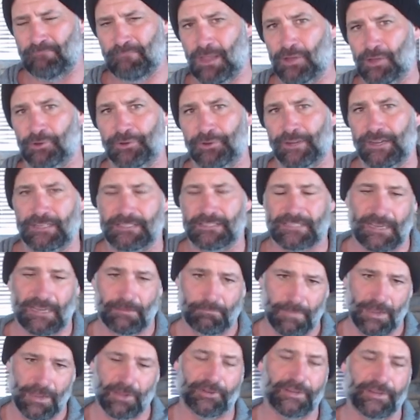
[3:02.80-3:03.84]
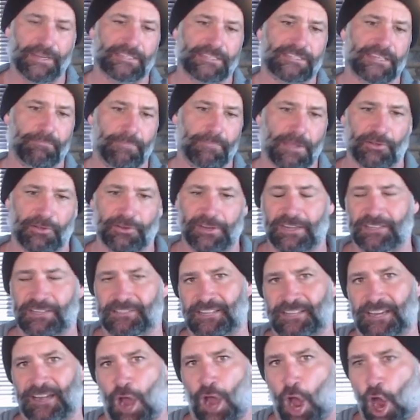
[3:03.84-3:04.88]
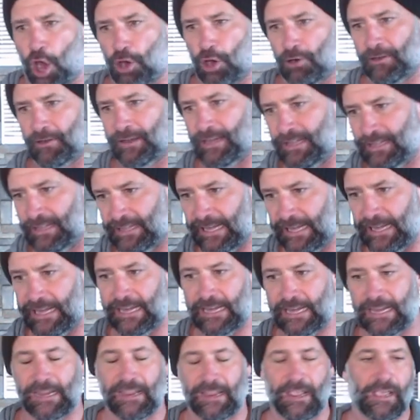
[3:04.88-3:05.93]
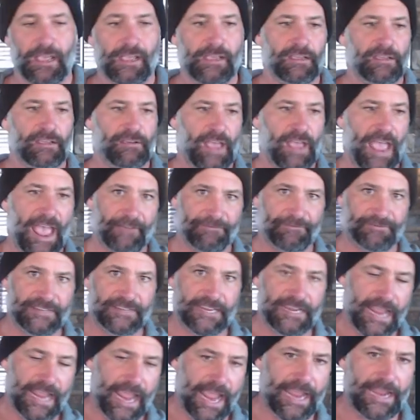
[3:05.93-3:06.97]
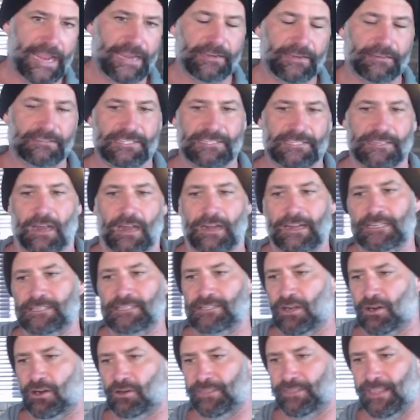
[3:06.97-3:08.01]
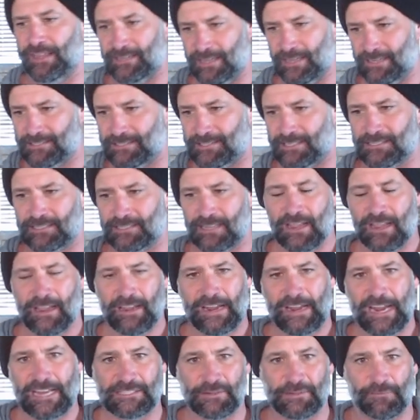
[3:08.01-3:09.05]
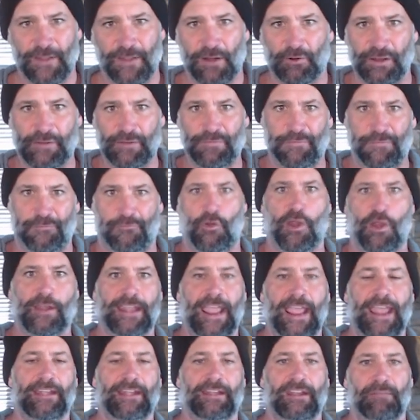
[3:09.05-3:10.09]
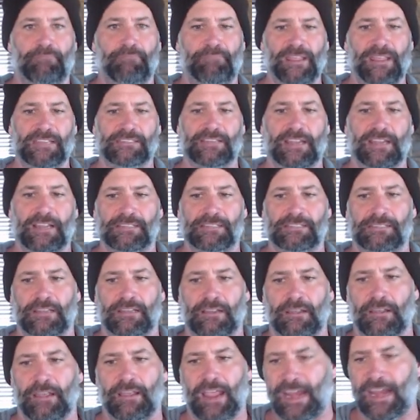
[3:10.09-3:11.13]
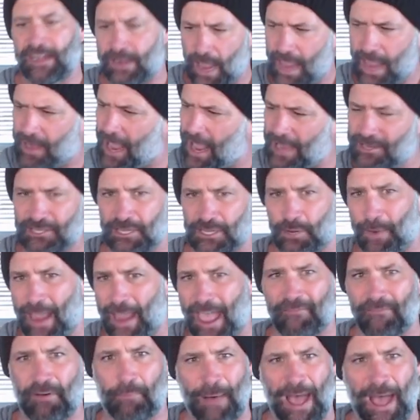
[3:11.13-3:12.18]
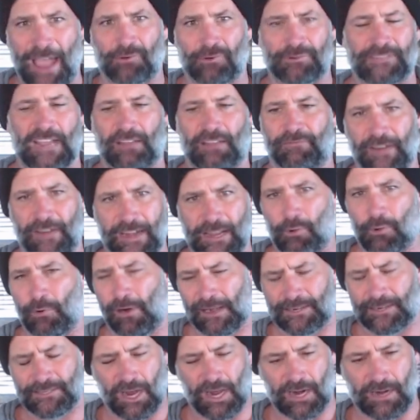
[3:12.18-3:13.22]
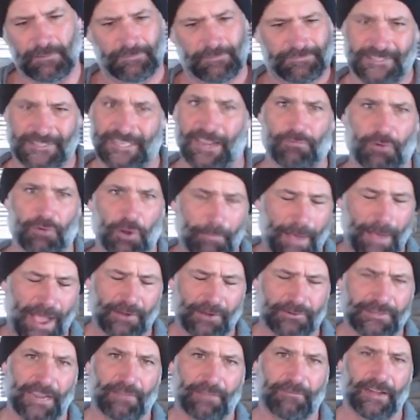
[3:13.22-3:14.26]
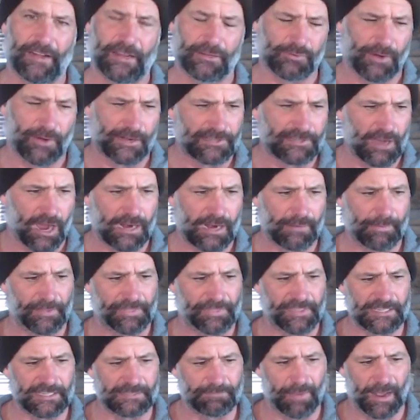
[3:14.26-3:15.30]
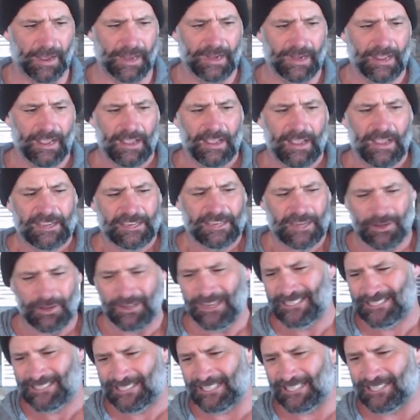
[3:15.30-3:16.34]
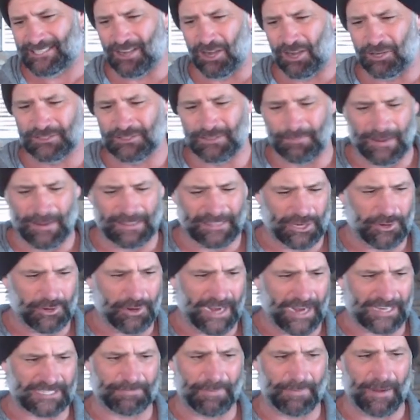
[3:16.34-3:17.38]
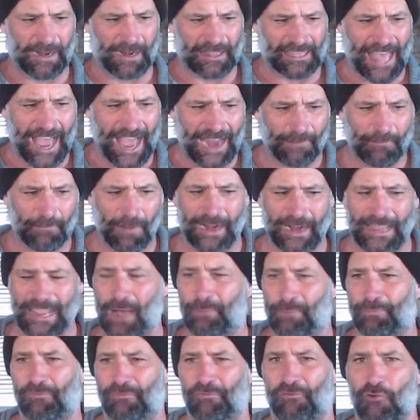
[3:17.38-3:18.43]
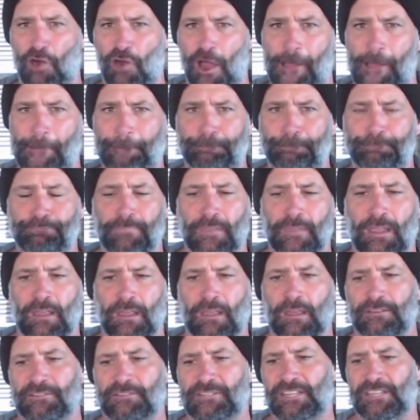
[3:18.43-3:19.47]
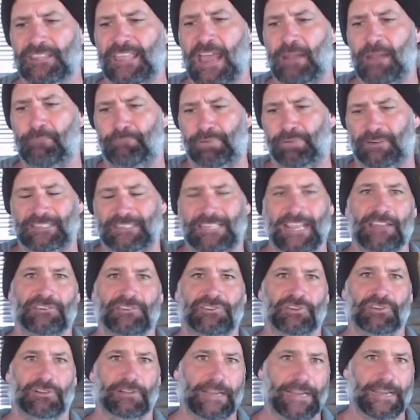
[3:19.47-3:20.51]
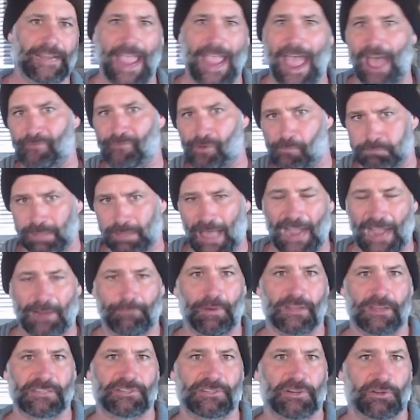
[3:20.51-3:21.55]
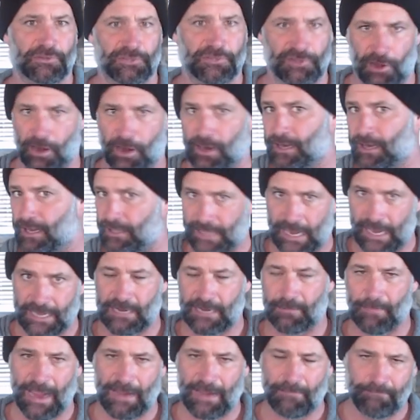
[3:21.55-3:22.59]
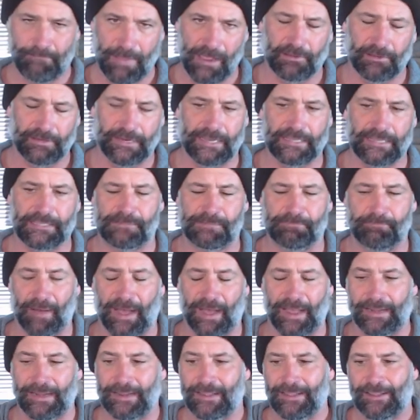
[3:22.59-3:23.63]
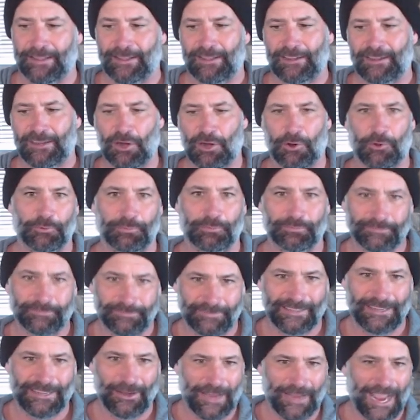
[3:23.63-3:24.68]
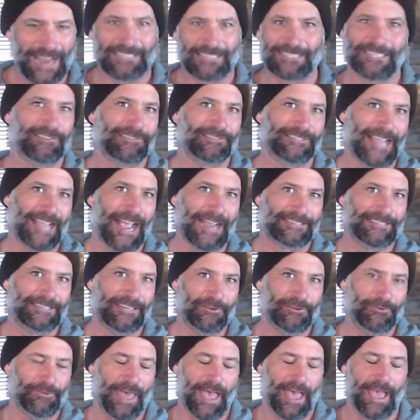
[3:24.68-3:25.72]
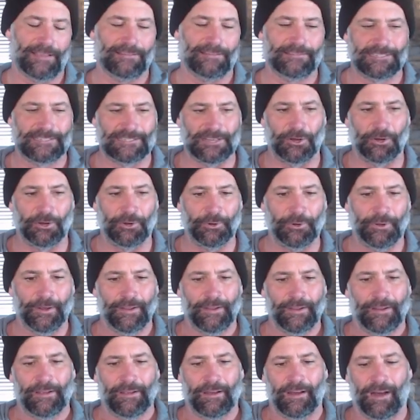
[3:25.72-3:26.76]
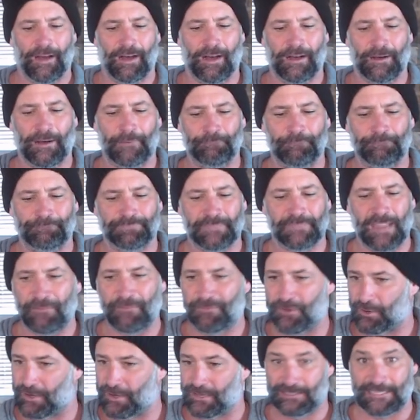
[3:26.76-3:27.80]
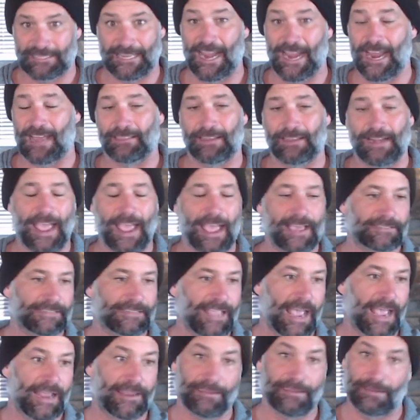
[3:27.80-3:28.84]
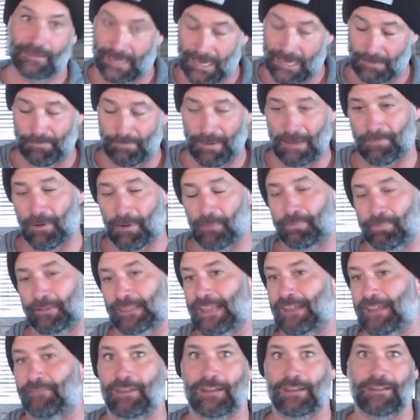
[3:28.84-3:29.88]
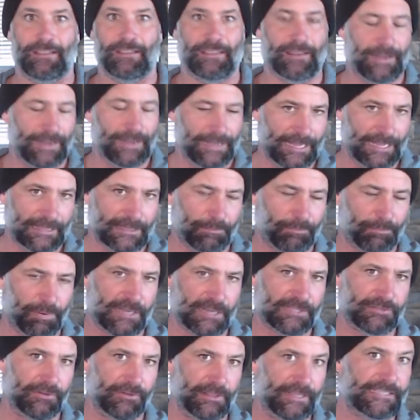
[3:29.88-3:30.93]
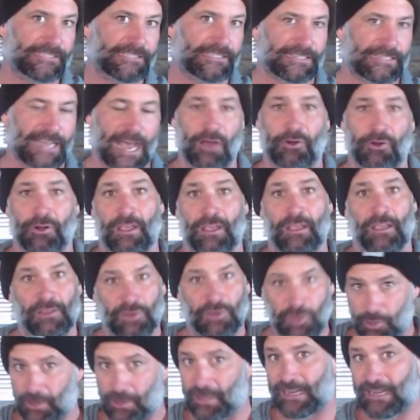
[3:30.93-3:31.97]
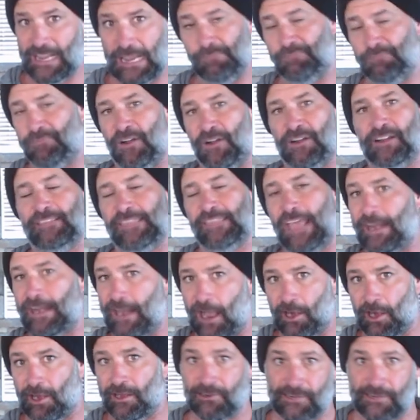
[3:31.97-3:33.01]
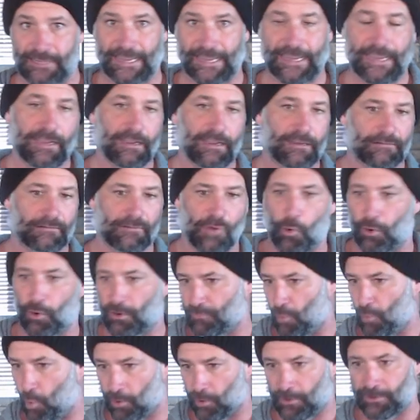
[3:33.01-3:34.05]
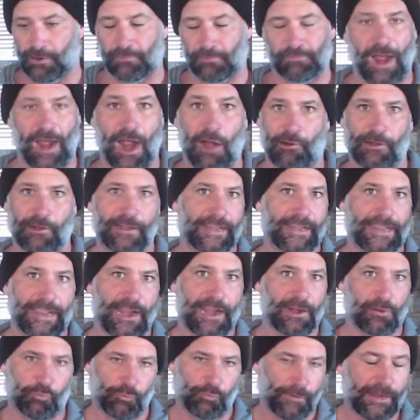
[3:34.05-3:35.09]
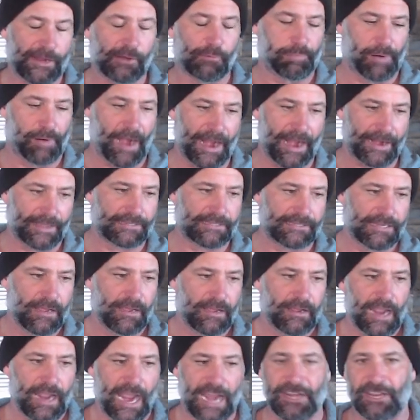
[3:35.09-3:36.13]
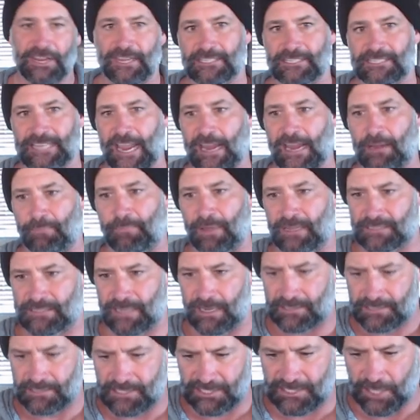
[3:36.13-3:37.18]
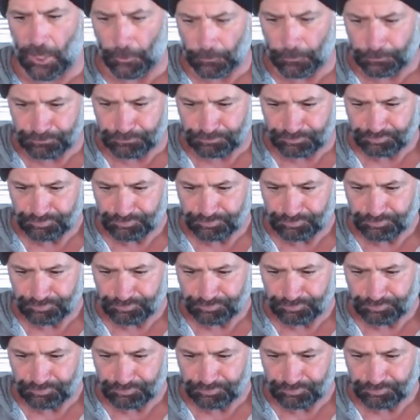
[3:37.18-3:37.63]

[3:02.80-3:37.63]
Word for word: millions and millions and millions in R and D, F D A studies, you know, it's just, it's a very front-ended business. And, and actually we have a biotech video where I talk, several biotech videos where I talk about this, but you know, it's just ultimately you got to spend a lot of money up front to then potentially have a blockbuster drug and then you make billions. But, you know, you got to sell stock to do that. So um, if you can stay on the NASDAQ and get people believing, you can get the press releases out, you can keep funding that R and D and or, or your R and D on a real product and you can stay in business. So